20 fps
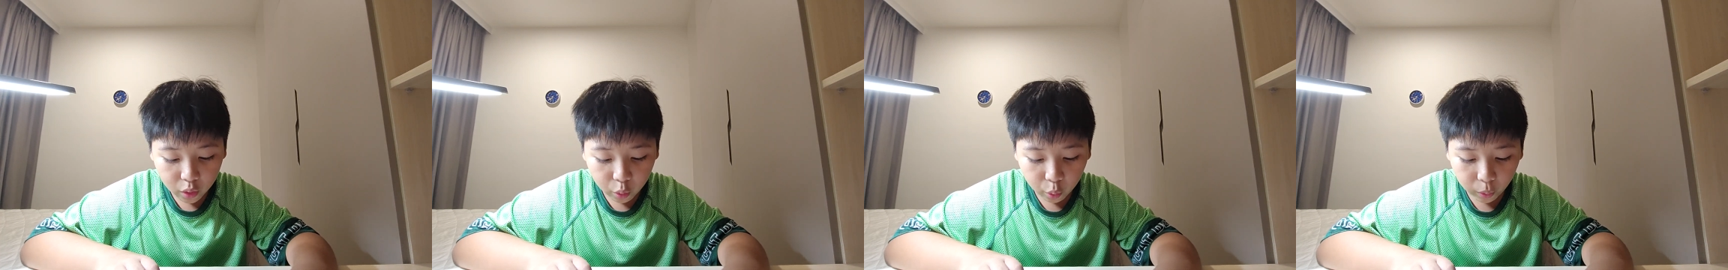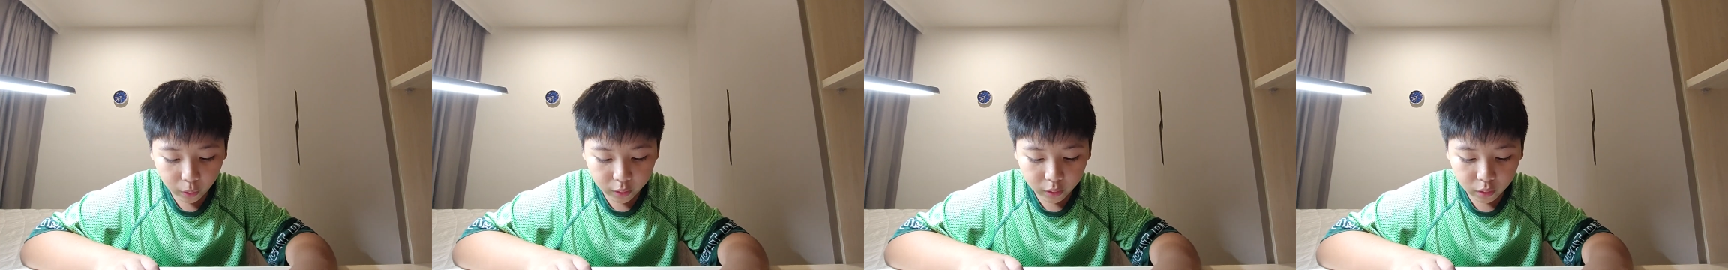
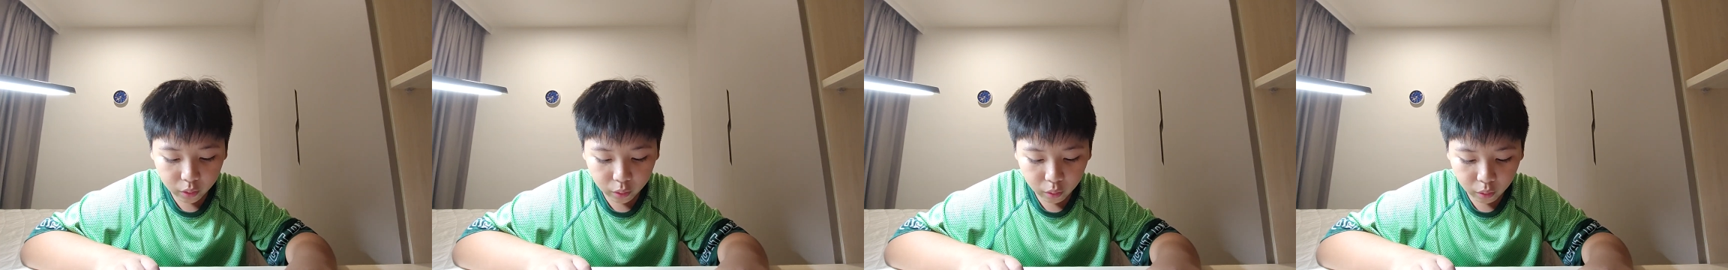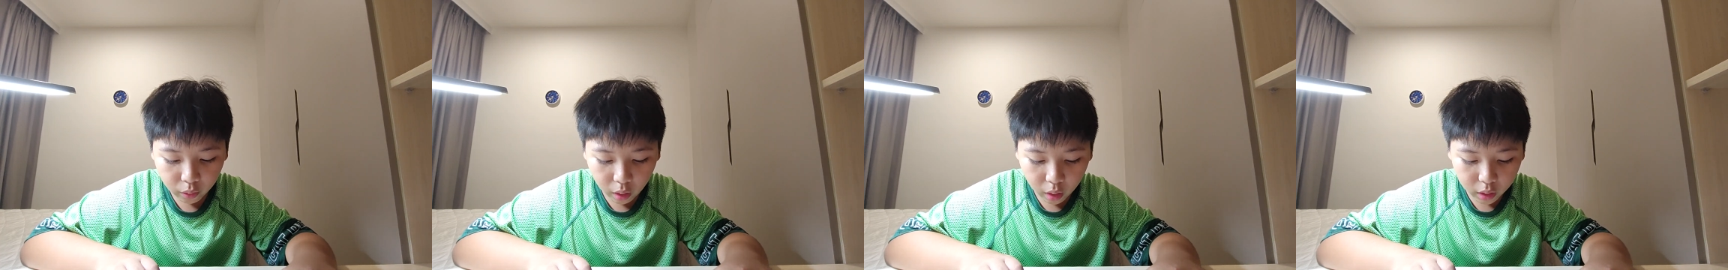When the
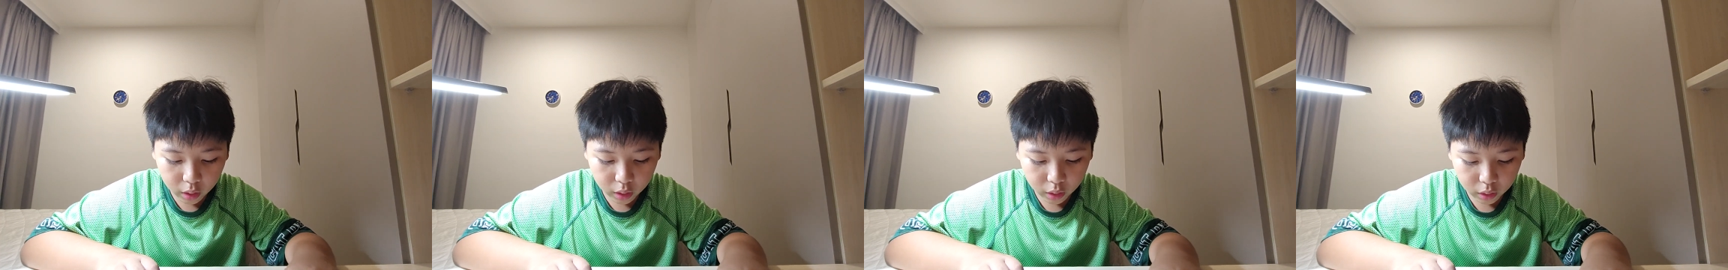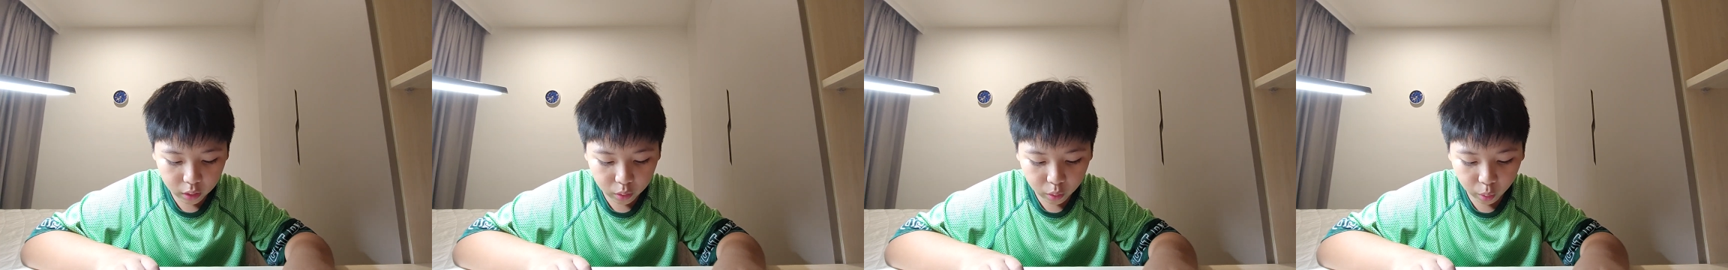
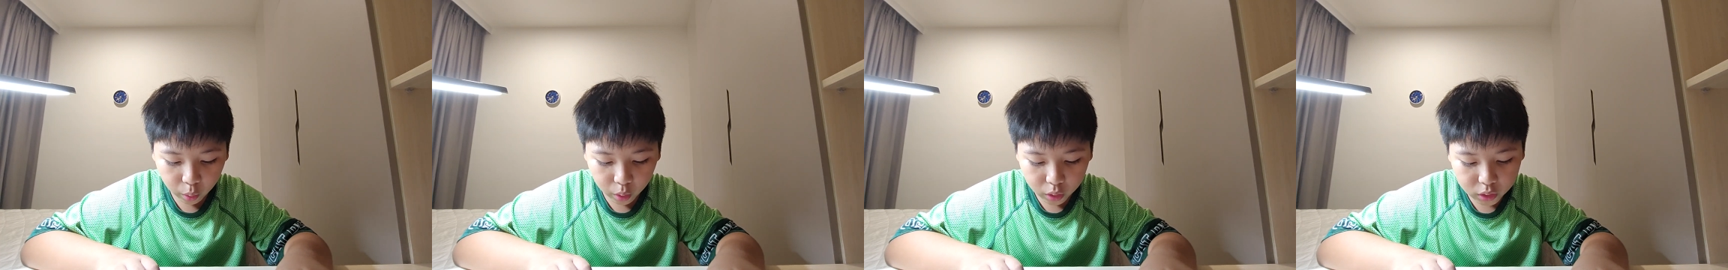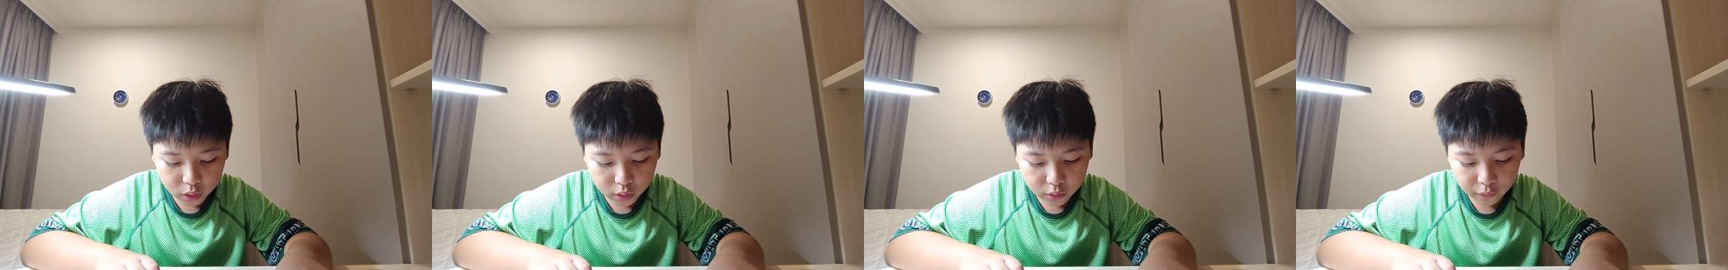rocket
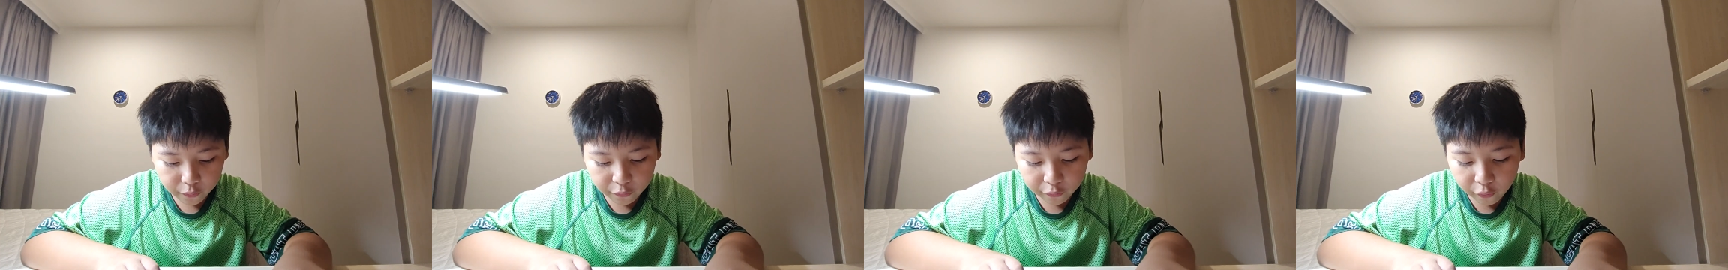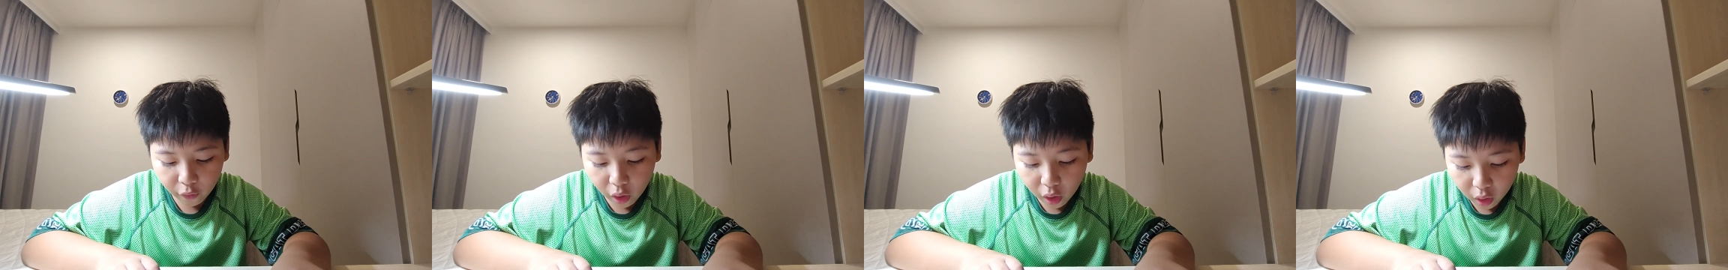was
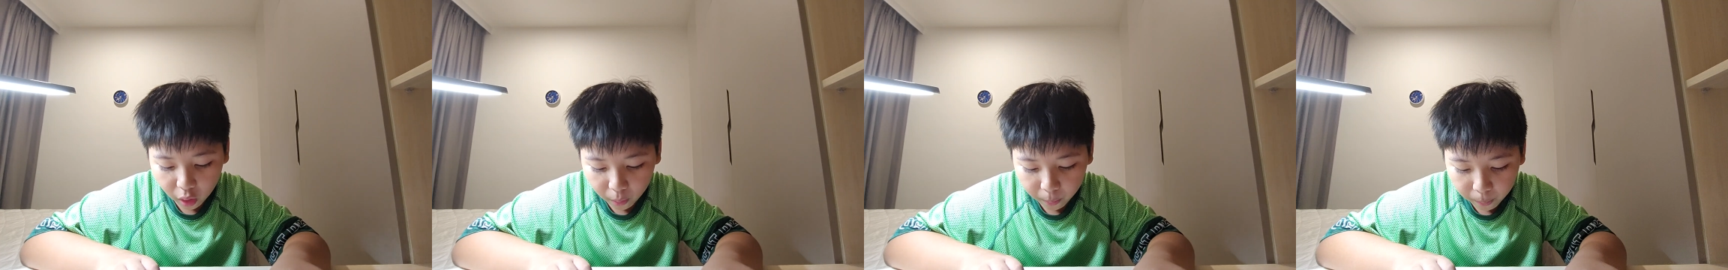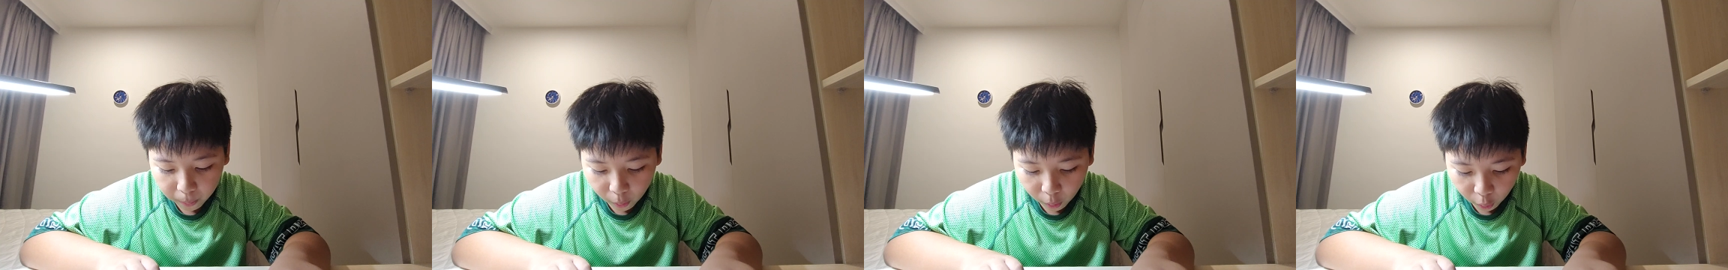far
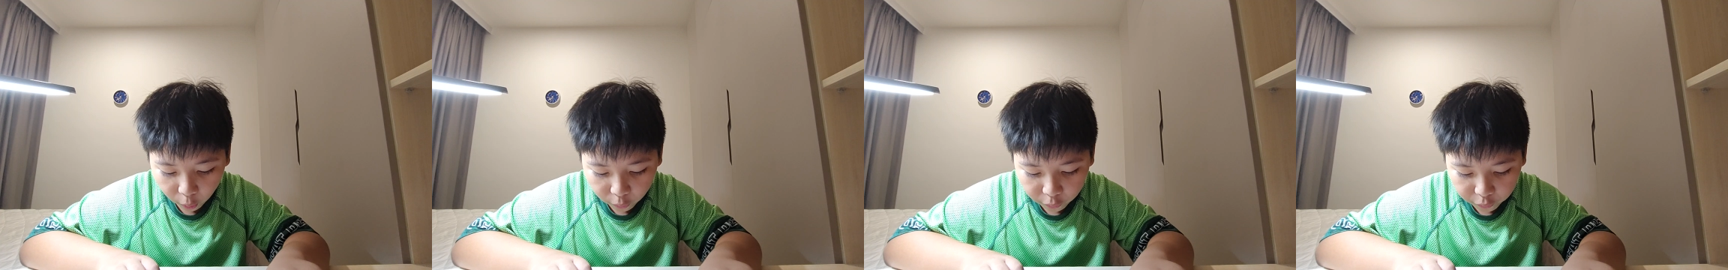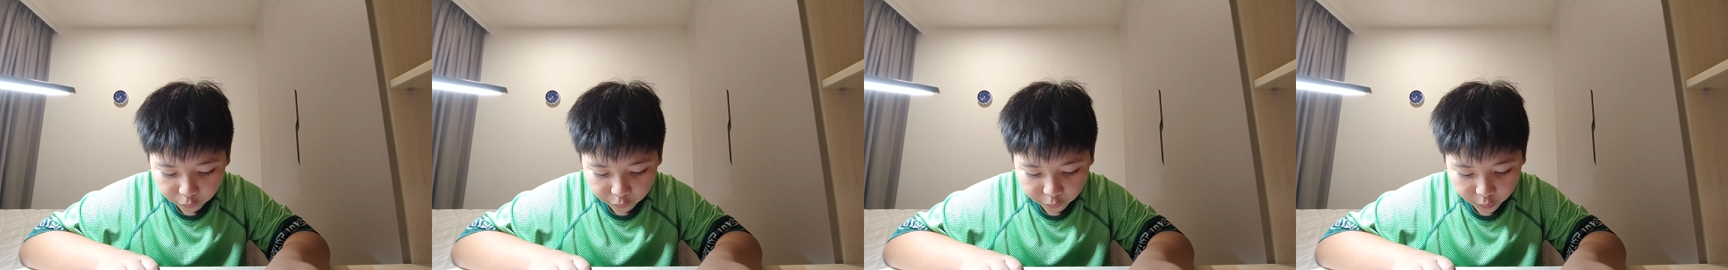
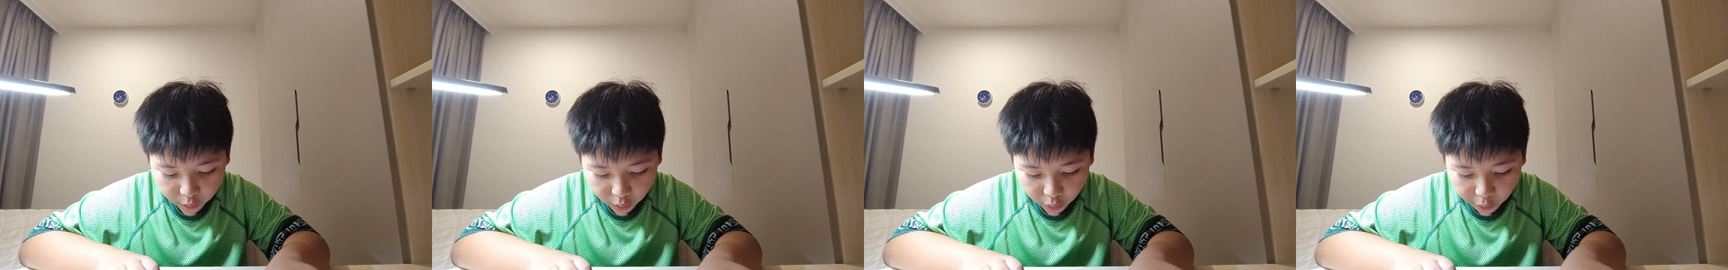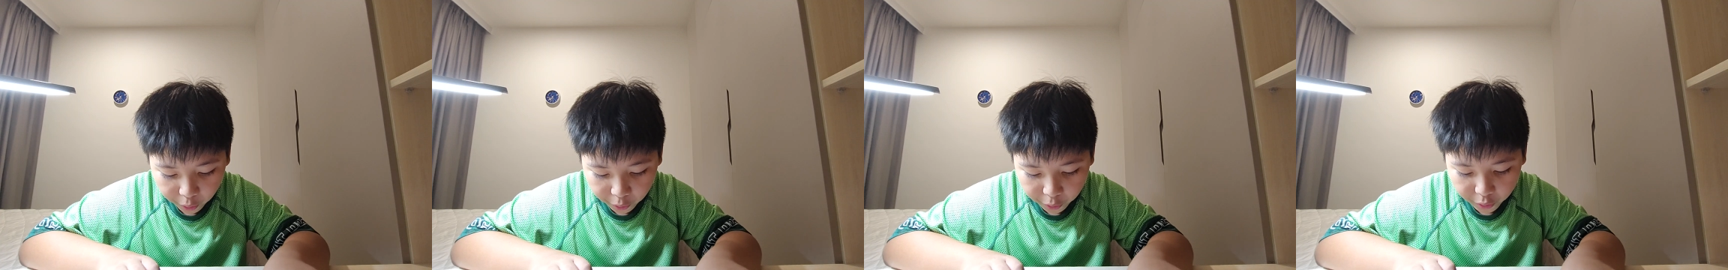above
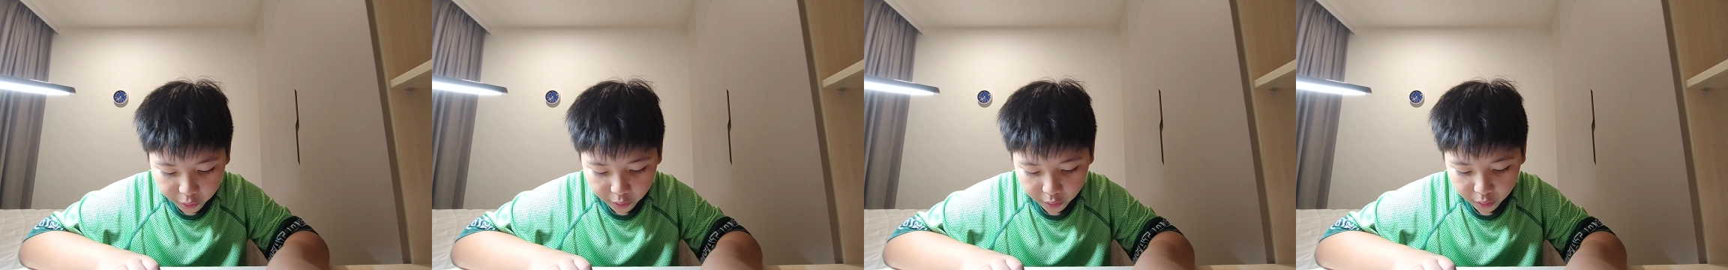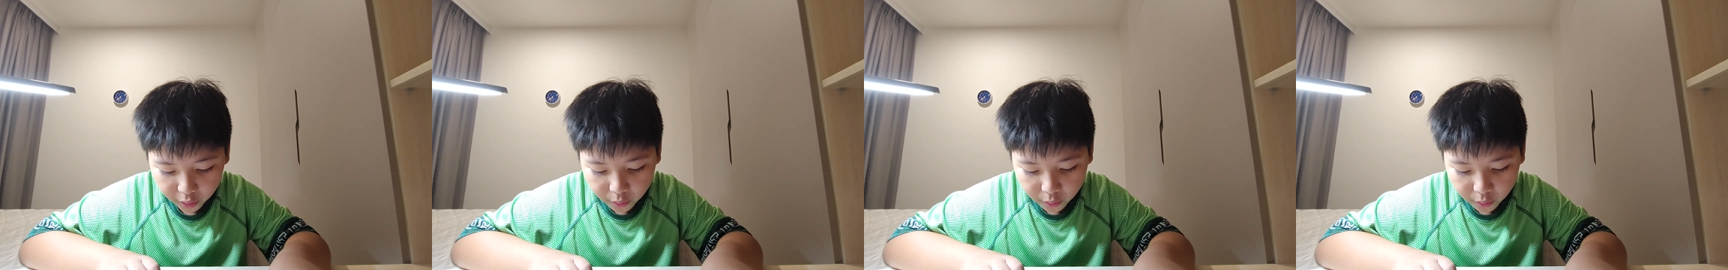the Earth,